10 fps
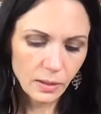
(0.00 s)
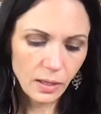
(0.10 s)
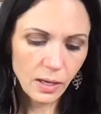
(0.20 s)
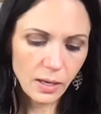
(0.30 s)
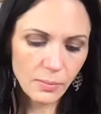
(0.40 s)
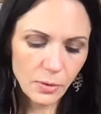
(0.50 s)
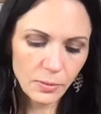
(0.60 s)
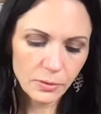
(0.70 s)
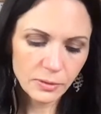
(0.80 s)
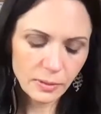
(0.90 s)
Ah, I'm
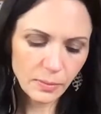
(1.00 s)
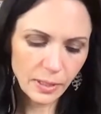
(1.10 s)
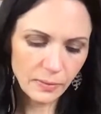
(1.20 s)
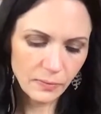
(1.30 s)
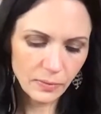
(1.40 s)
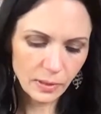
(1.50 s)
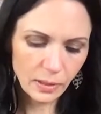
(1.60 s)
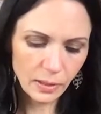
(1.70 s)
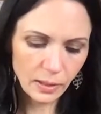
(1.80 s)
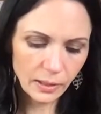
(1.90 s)
almost at my,
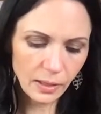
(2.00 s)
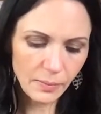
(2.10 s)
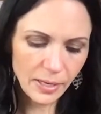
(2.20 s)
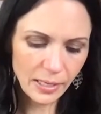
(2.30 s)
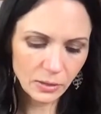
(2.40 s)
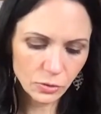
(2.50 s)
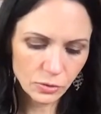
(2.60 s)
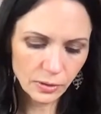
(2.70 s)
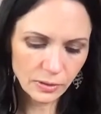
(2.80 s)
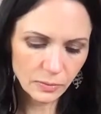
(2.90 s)
I got my
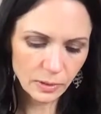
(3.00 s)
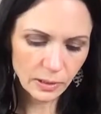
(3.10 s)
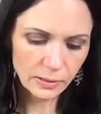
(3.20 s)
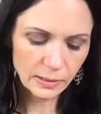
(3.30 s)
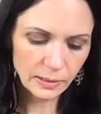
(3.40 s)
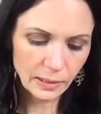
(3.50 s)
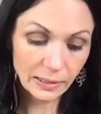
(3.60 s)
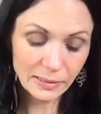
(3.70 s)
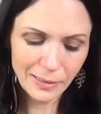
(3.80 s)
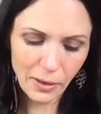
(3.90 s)
exercise minutes in. I
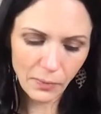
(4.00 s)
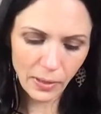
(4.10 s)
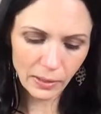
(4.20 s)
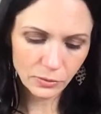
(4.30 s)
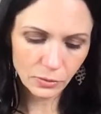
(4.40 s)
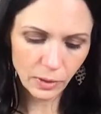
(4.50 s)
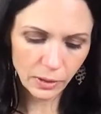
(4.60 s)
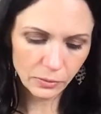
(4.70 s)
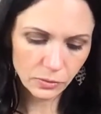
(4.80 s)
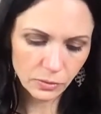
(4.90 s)
did not walk two
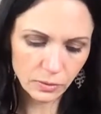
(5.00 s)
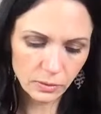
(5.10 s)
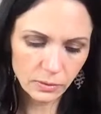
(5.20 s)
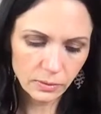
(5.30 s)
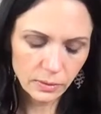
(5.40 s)
miles, girl.